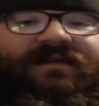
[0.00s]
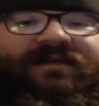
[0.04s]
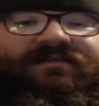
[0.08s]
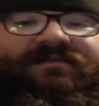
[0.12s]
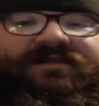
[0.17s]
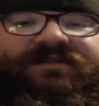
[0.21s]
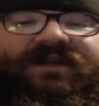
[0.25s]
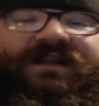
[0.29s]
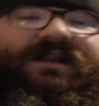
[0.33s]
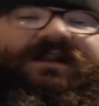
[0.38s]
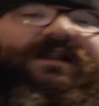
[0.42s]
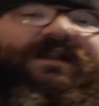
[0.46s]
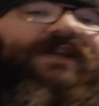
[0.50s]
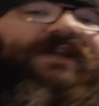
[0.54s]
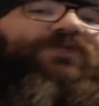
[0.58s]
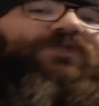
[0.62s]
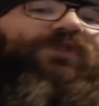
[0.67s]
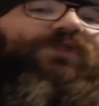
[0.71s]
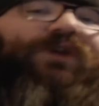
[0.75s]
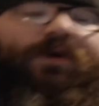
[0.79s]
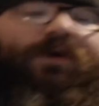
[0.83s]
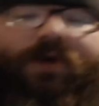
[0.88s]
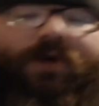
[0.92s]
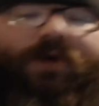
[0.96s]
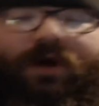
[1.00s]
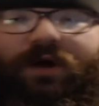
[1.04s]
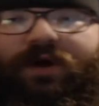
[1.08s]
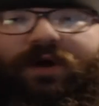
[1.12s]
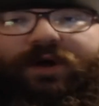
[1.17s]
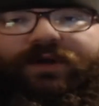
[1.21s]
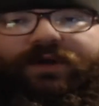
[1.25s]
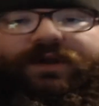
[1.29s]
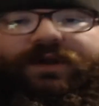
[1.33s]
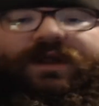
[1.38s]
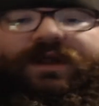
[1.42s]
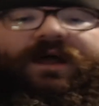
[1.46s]
could literally go
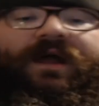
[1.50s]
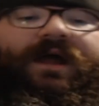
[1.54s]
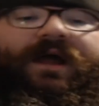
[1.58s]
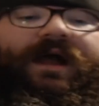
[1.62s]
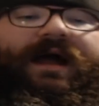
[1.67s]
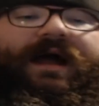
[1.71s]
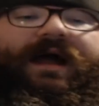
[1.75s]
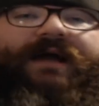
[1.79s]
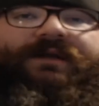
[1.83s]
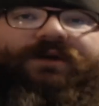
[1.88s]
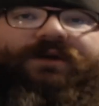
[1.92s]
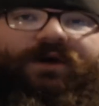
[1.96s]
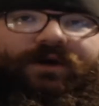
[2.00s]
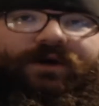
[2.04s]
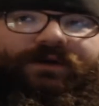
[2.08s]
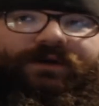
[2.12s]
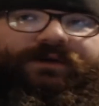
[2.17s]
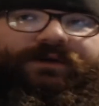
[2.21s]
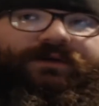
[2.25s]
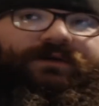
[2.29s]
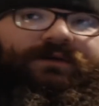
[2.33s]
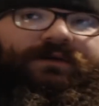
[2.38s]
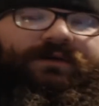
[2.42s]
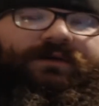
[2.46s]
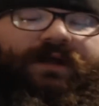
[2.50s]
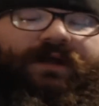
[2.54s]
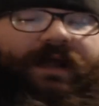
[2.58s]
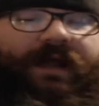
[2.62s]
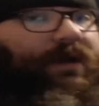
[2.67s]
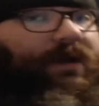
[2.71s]
on and on and